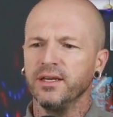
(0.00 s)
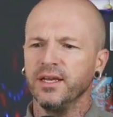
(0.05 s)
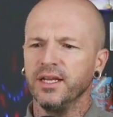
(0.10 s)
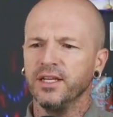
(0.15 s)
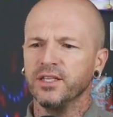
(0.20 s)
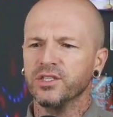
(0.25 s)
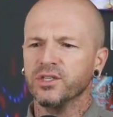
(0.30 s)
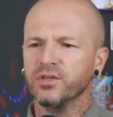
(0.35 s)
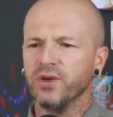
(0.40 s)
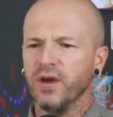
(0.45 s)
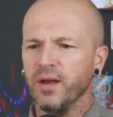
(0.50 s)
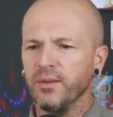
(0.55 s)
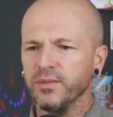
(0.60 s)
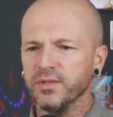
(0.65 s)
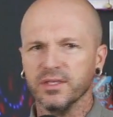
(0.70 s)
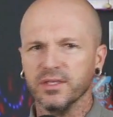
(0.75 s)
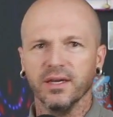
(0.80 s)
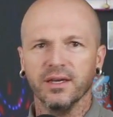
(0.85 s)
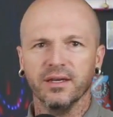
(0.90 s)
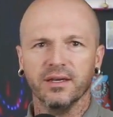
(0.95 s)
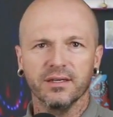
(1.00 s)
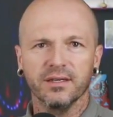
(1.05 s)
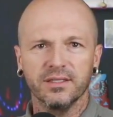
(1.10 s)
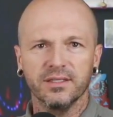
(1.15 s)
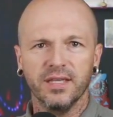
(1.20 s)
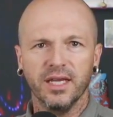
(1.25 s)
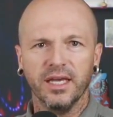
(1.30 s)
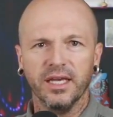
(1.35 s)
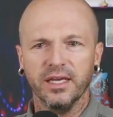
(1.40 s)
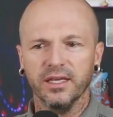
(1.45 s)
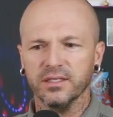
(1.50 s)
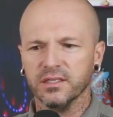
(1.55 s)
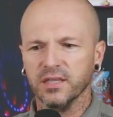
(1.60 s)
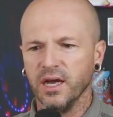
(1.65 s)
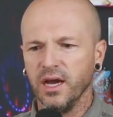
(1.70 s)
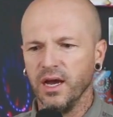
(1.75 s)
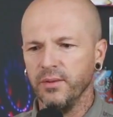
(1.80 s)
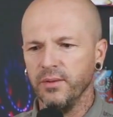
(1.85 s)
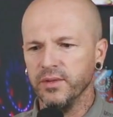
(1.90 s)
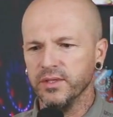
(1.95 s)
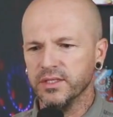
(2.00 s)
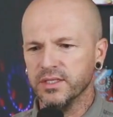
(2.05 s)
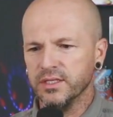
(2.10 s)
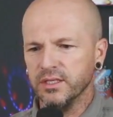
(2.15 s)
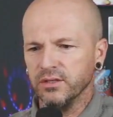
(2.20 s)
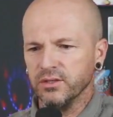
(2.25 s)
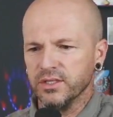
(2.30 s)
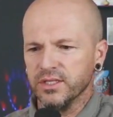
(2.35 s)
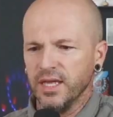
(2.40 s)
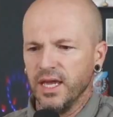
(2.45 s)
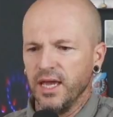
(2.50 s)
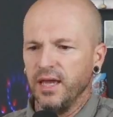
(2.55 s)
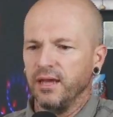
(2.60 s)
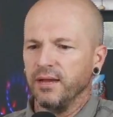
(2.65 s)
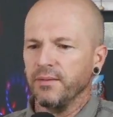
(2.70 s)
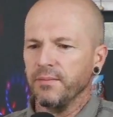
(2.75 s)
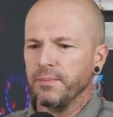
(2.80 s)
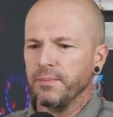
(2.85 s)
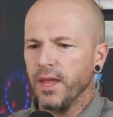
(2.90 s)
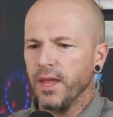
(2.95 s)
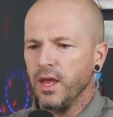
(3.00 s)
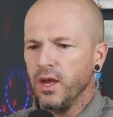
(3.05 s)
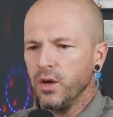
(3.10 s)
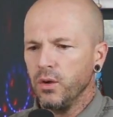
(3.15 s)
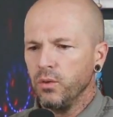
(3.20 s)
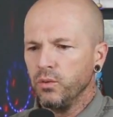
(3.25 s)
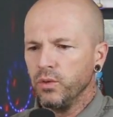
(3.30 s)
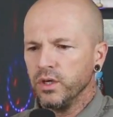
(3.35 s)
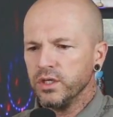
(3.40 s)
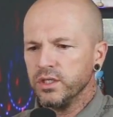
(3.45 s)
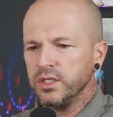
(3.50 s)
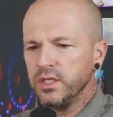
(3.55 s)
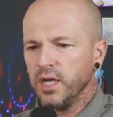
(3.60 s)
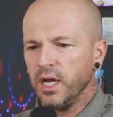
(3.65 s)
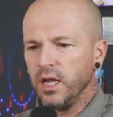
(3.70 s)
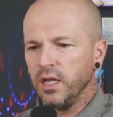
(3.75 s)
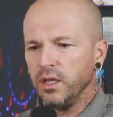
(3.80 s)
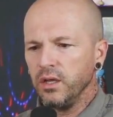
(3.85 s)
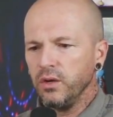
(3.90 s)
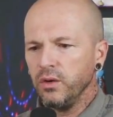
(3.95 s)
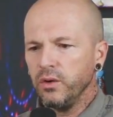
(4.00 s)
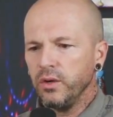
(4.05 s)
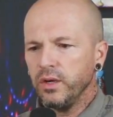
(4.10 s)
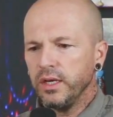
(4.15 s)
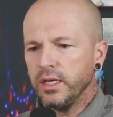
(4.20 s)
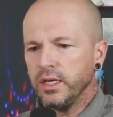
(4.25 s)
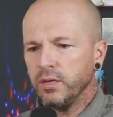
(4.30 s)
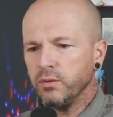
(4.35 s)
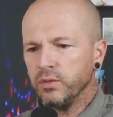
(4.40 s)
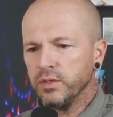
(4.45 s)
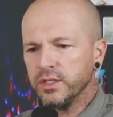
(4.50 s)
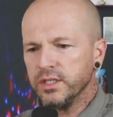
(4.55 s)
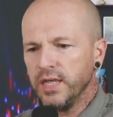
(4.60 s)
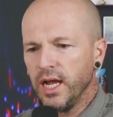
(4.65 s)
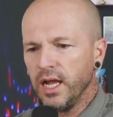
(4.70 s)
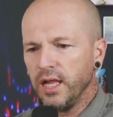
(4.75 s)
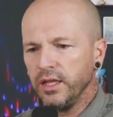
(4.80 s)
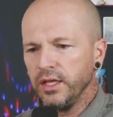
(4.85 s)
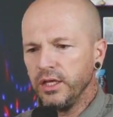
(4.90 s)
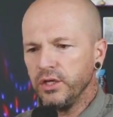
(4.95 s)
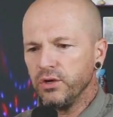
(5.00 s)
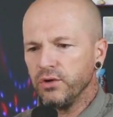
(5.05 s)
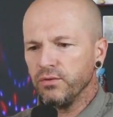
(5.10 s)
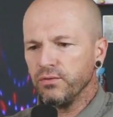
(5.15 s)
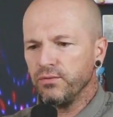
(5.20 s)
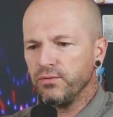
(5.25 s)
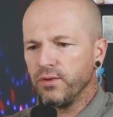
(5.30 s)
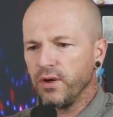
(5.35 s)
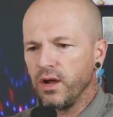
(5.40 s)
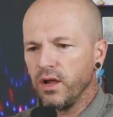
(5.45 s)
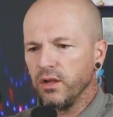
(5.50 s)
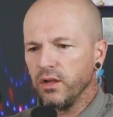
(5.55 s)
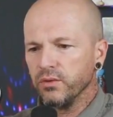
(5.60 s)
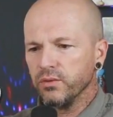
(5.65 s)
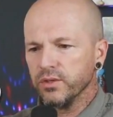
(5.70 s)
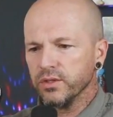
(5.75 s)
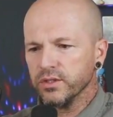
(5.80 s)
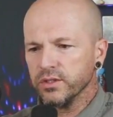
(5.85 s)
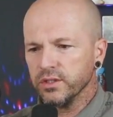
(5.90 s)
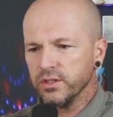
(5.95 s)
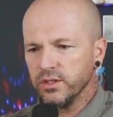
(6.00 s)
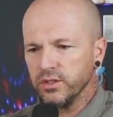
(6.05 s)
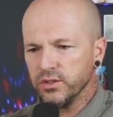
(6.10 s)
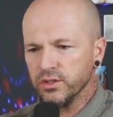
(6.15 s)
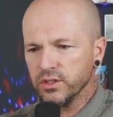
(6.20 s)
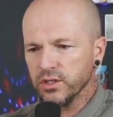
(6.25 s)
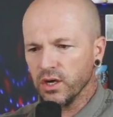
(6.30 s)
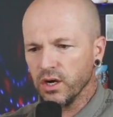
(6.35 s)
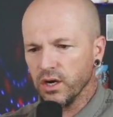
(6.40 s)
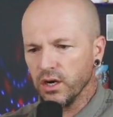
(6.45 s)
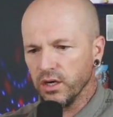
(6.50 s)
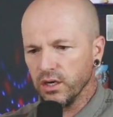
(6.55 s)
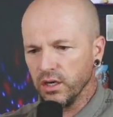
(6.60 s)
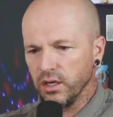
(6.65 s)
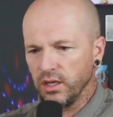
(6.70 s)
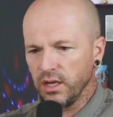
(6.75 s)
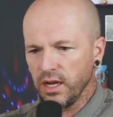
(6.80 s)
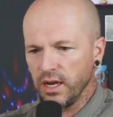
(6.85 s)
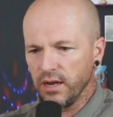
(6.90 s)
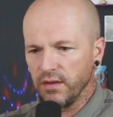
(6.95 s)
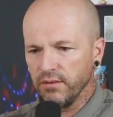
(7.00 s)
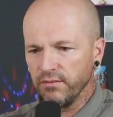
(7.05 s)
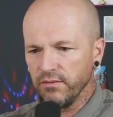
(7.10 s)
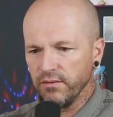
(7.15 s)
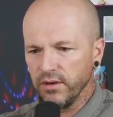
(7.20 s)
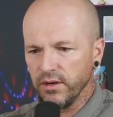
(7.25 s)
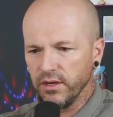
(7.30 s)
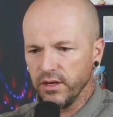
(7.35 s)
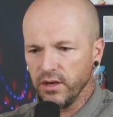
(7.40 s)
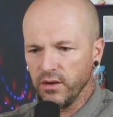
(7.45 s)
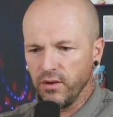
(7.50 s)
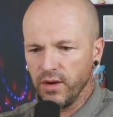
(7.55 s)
Instagram is like taking its time. It's still saying, we're telling your followers that you started a live video.